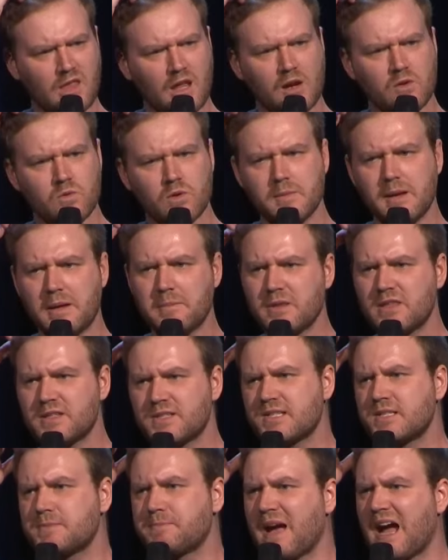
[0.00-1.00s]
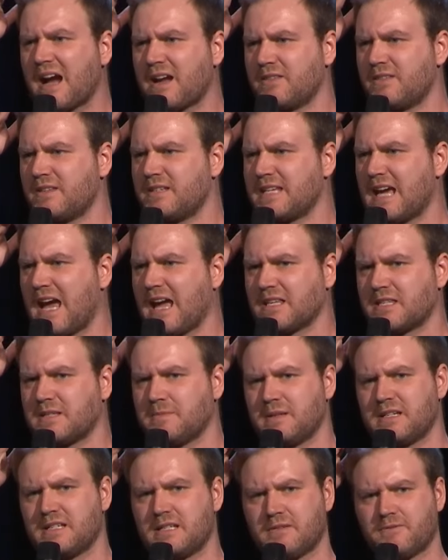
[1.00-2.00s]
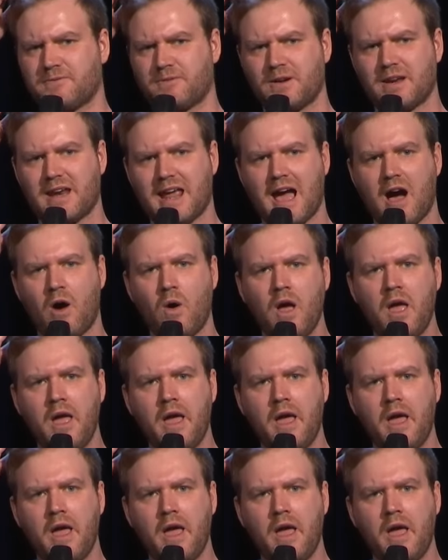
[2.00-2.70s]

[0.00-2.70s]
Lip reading: Remember, this is back in the day. It's a bit different now.